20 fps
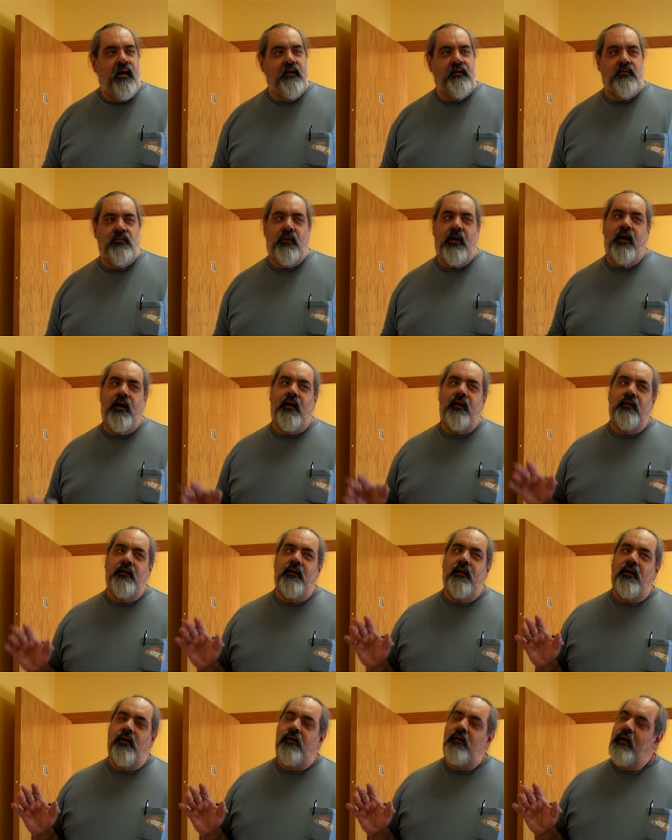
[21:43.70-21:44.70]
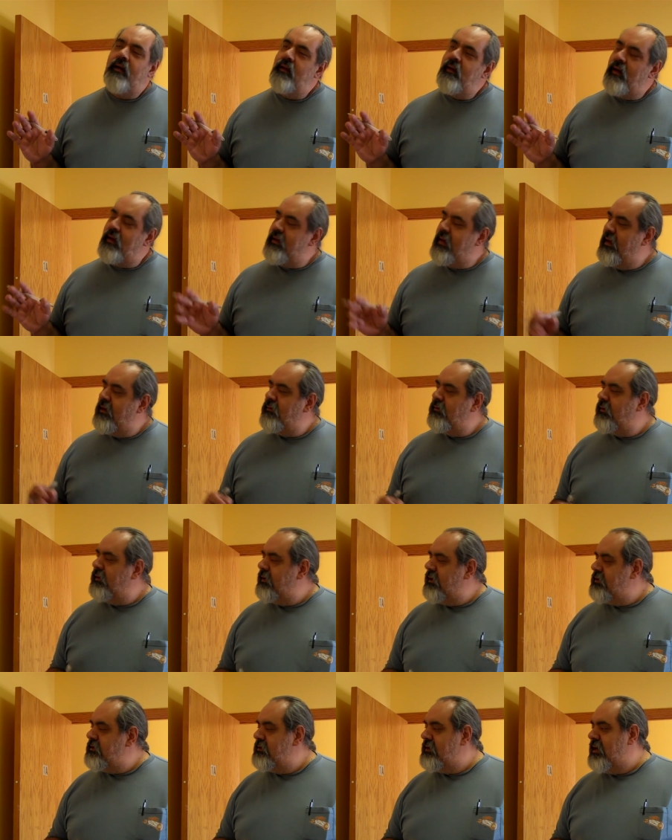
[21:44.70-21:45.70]
And he said, well, you know, I, I can't
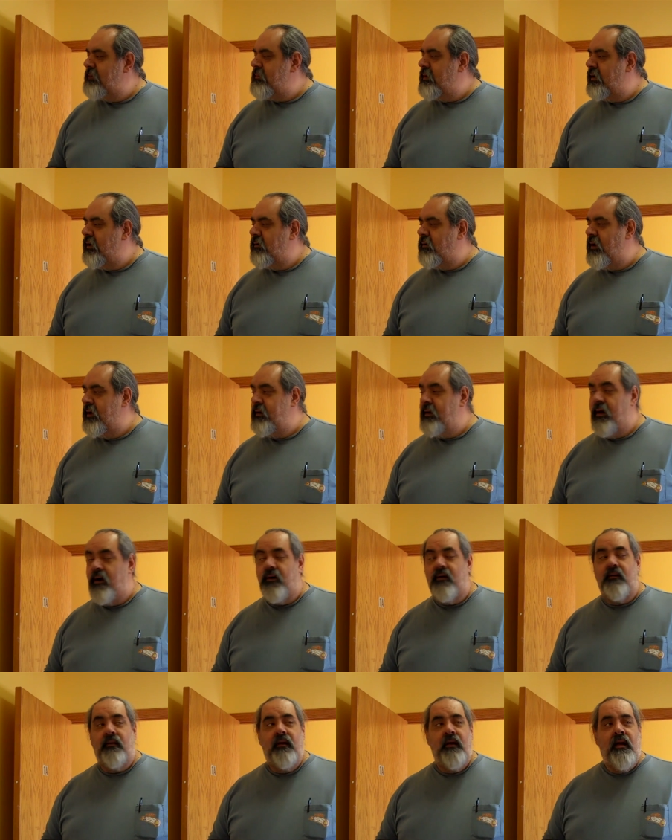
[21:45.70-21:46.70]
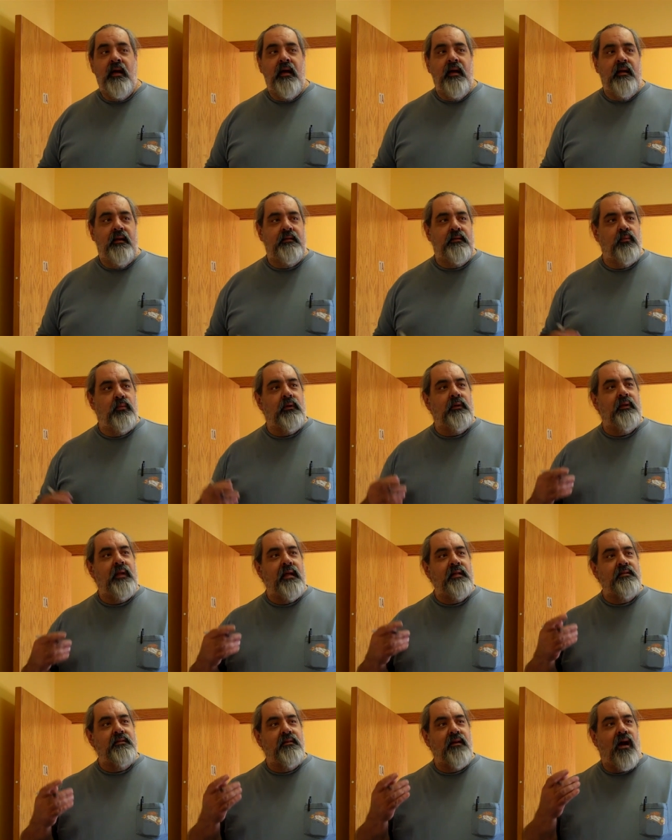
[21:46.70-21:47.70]
really get you that money right now. He said, well,
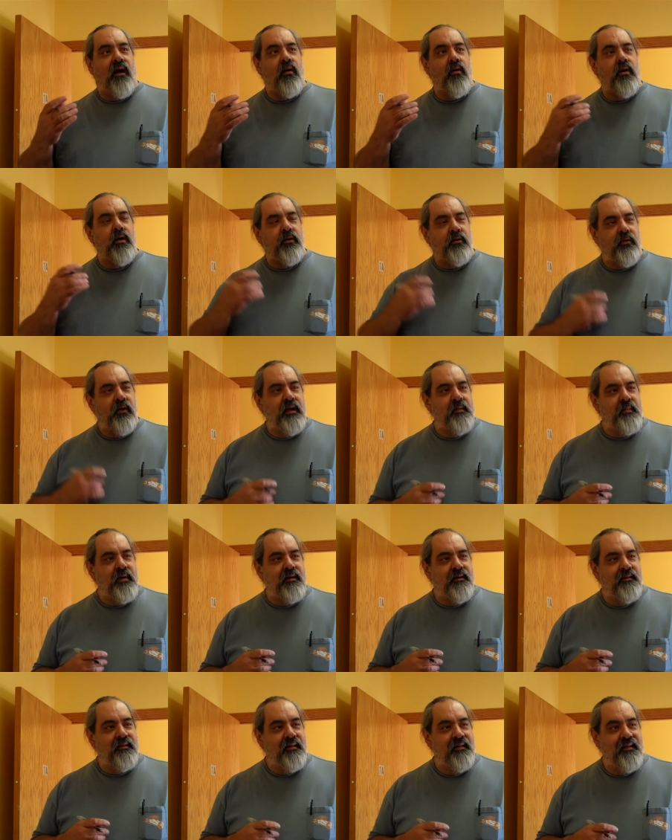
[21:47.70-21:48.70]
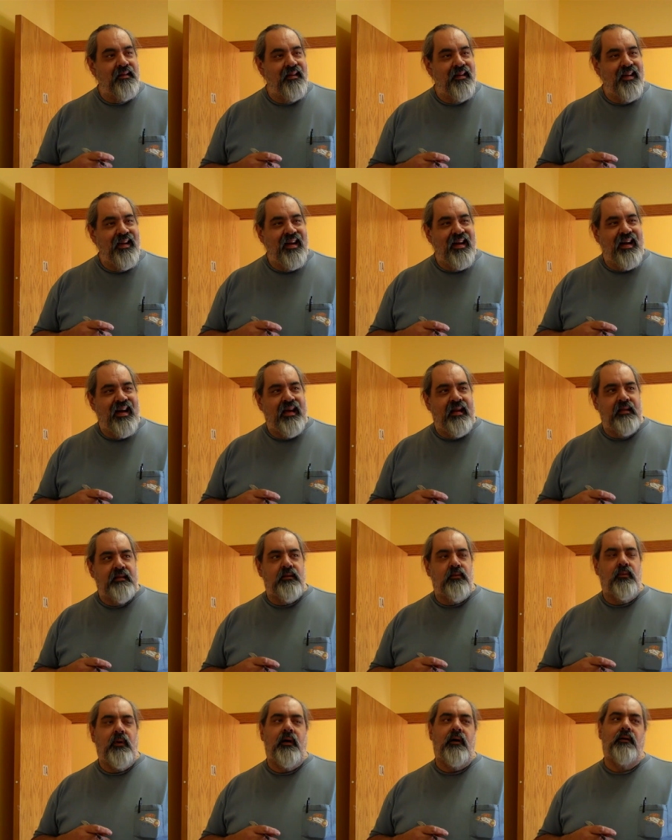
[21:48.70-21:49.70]
that's our agreement. And
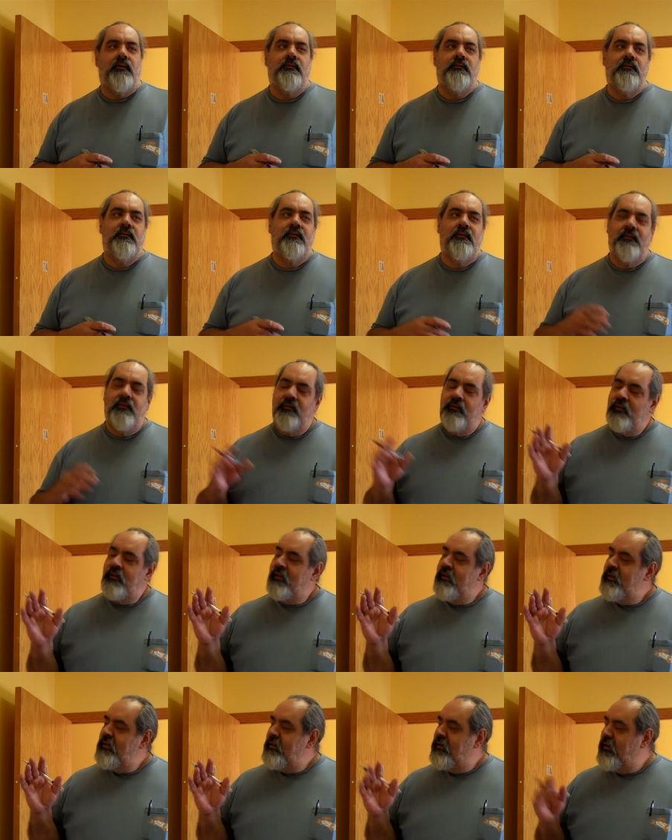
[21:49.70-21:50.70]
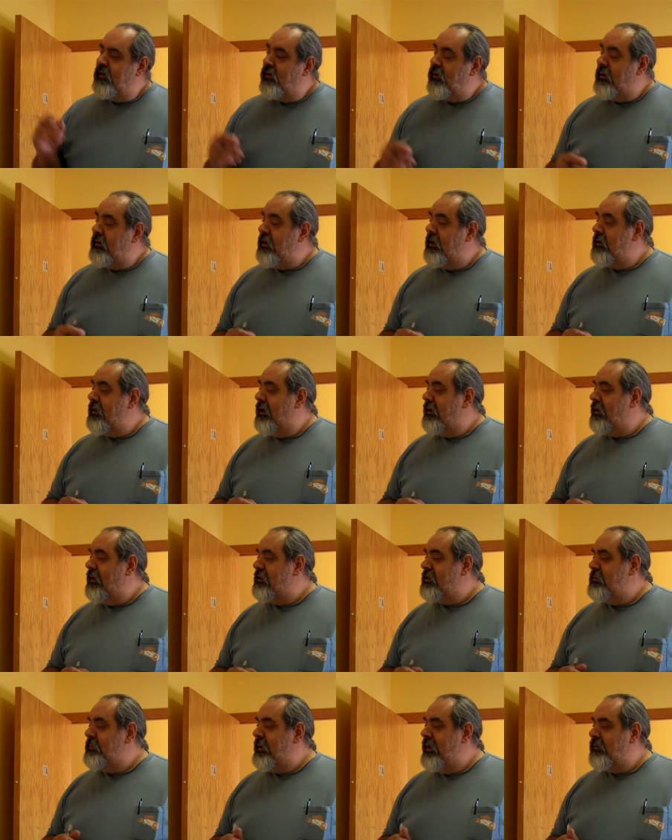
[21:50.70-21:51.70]
he said, well, you know, I'd like,
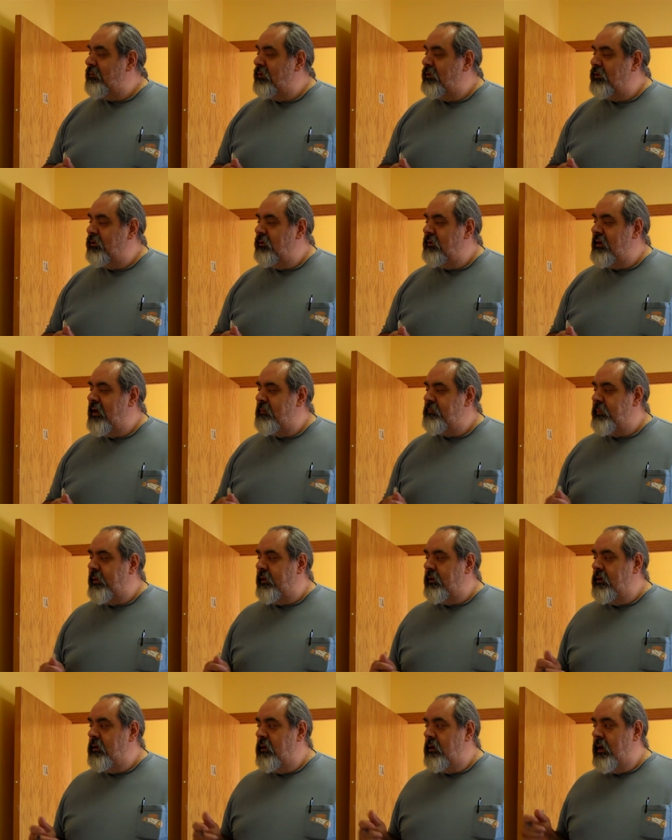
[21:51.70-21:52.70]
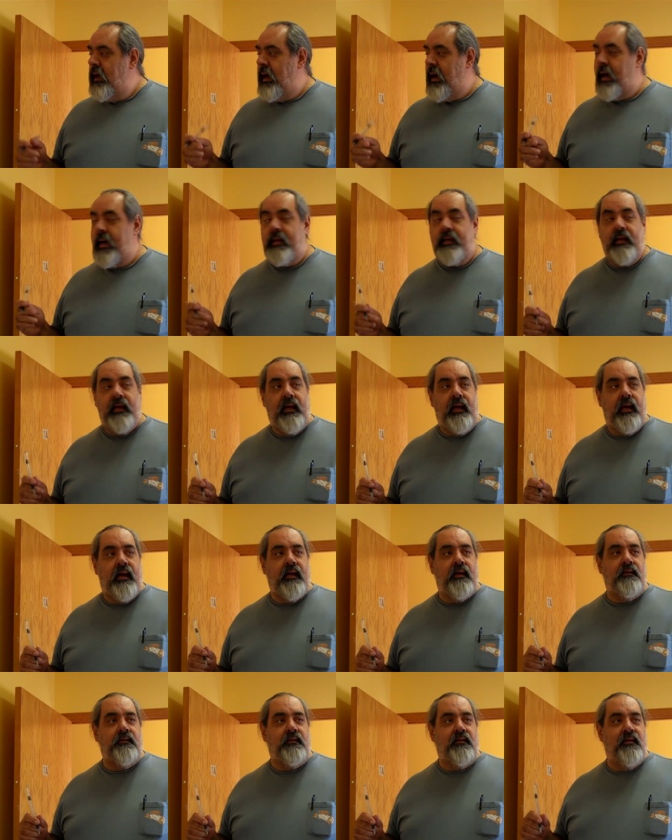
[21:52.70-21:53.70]
I'd like to be able to do that, but I
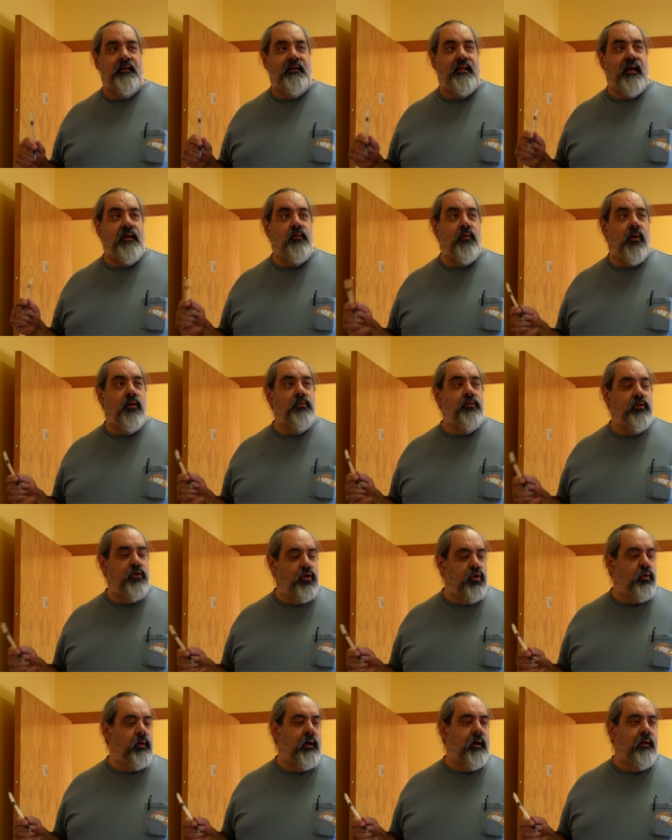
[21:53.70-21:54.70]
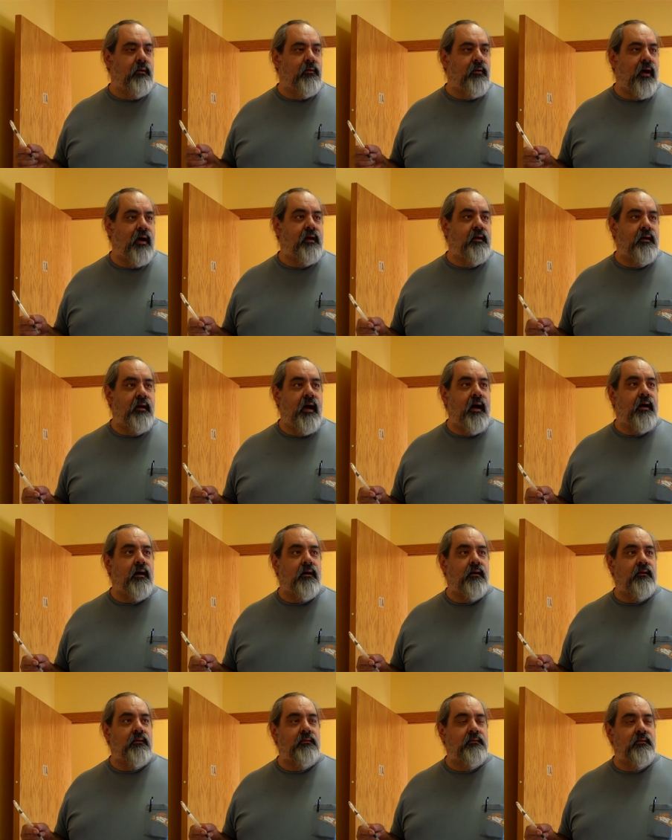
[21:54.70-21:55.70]
can't, and they won't do it right
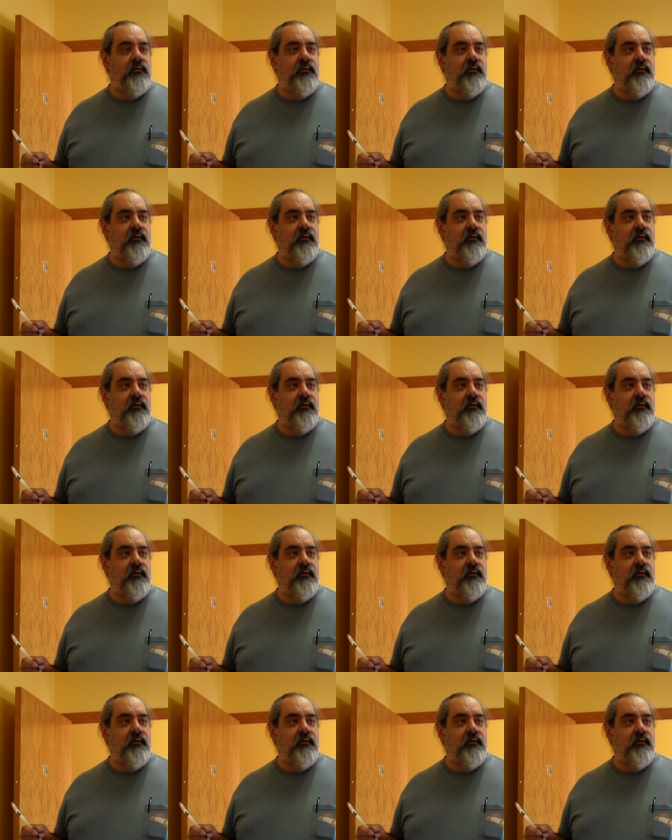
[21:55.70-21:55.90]
now.